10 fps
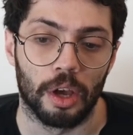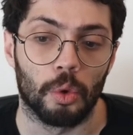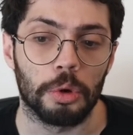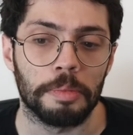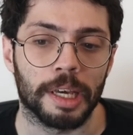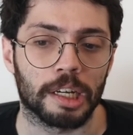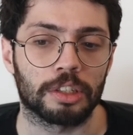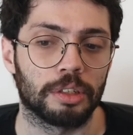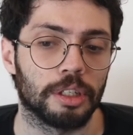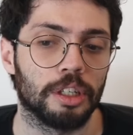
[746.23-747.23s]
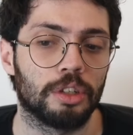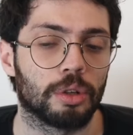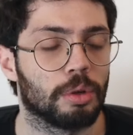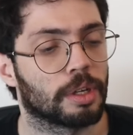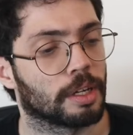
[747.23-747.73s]
we may actually need to
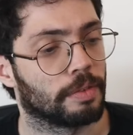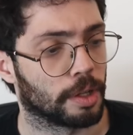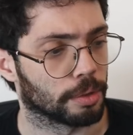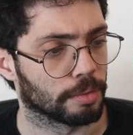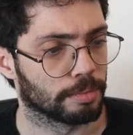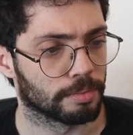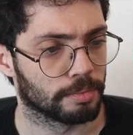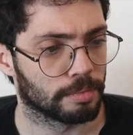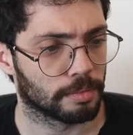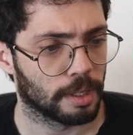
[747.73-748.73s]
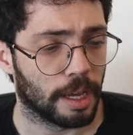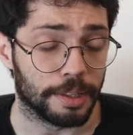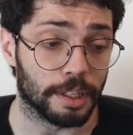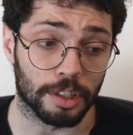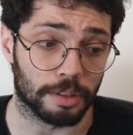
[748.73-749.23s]
look at the value. And
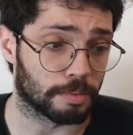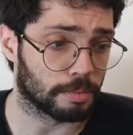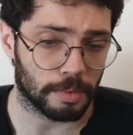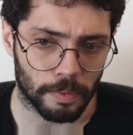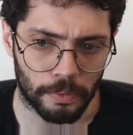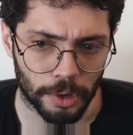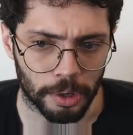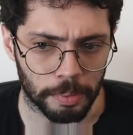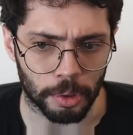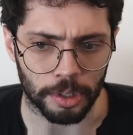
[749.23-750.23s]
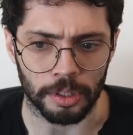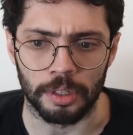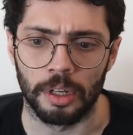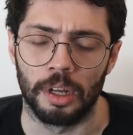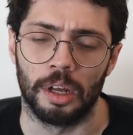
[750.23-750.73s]
this is very important.
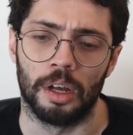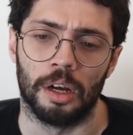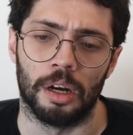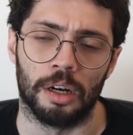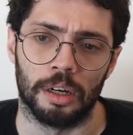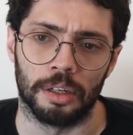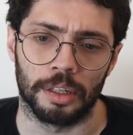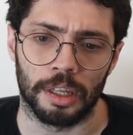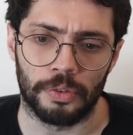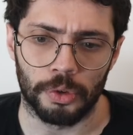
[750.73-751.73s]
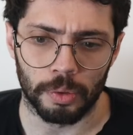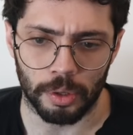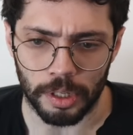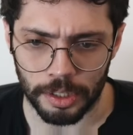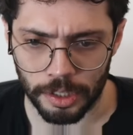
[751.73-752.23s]
If you
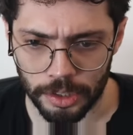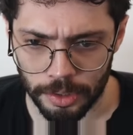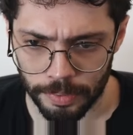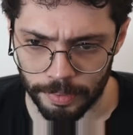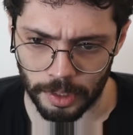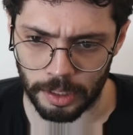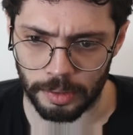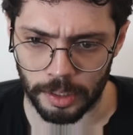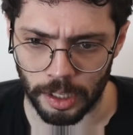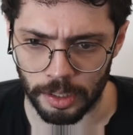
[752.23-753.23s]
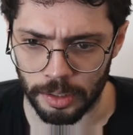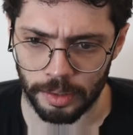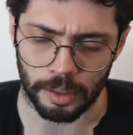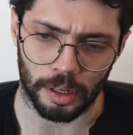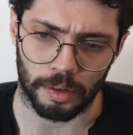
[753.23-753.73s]
look at this, and again,
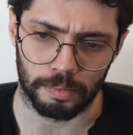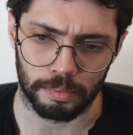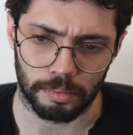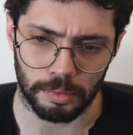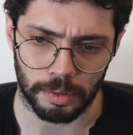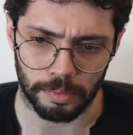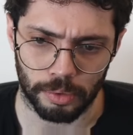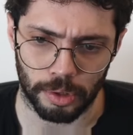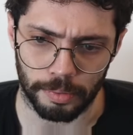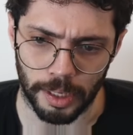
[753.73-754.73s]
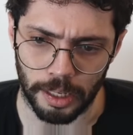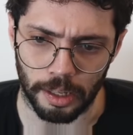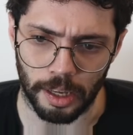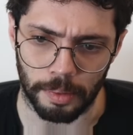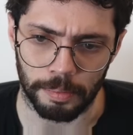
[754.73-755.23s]
for
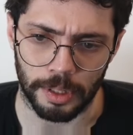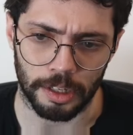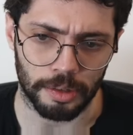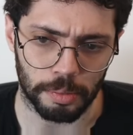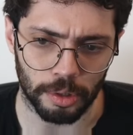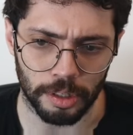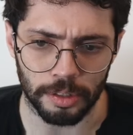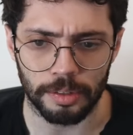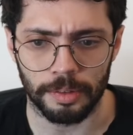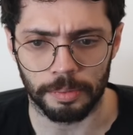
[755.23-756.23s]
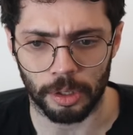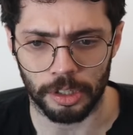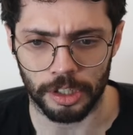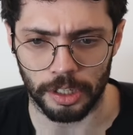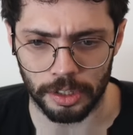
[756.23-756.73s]
any m that is a Boolean, I'm going to
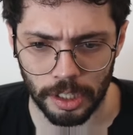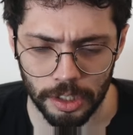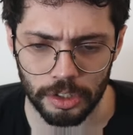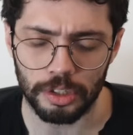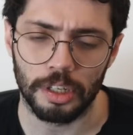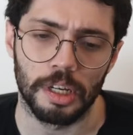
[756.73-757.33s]
say this.